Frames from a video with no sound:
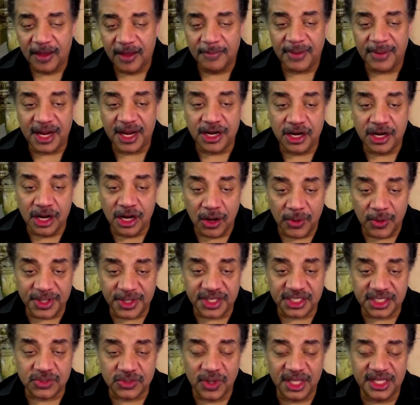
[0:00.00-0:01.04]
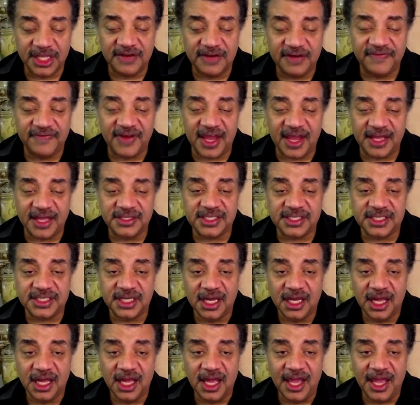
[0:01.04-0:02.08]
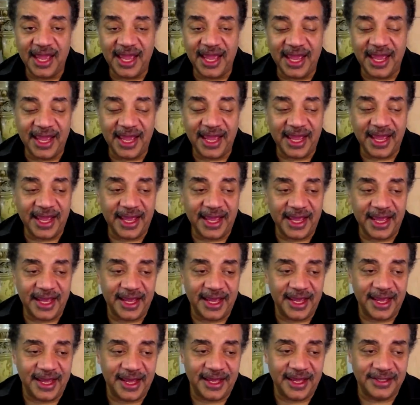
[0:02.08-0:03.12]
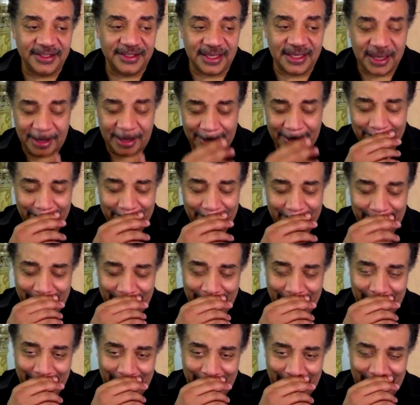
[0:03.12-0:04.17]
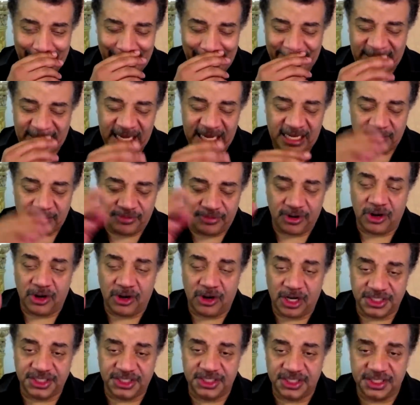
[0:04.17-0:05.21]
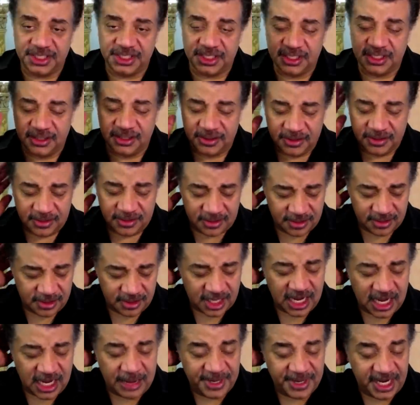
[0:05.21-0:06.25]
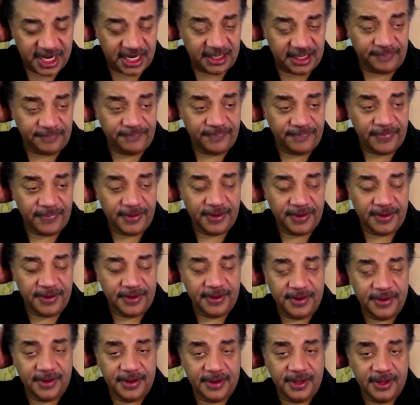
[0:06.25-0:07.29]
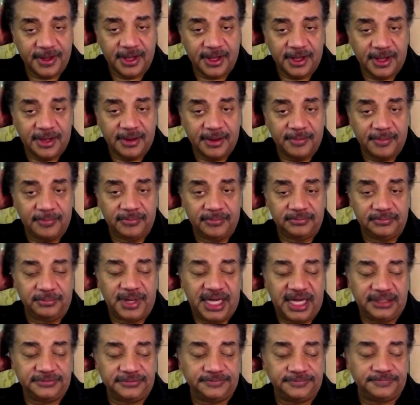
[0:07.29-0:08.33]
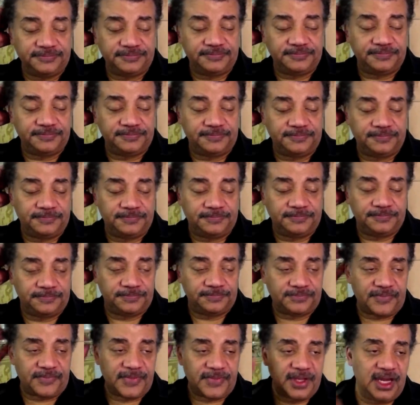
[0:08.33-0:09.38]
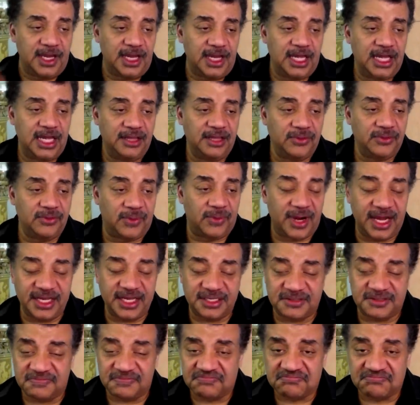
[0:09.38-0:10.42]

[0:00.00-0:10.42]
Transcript: by knowing this well in advance and taking precautions to accommodate it. But otherwise,